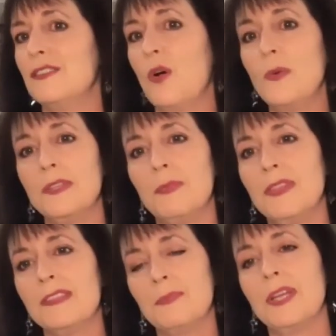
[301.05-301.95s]
and always been
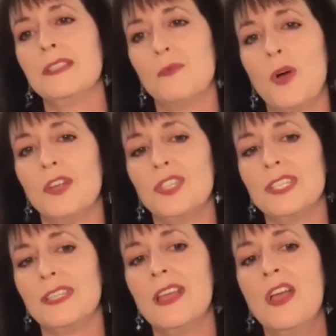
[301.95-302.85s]
this place in
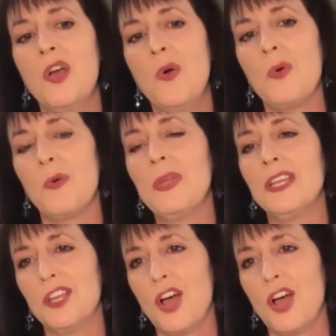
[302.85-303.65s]
Washington where we can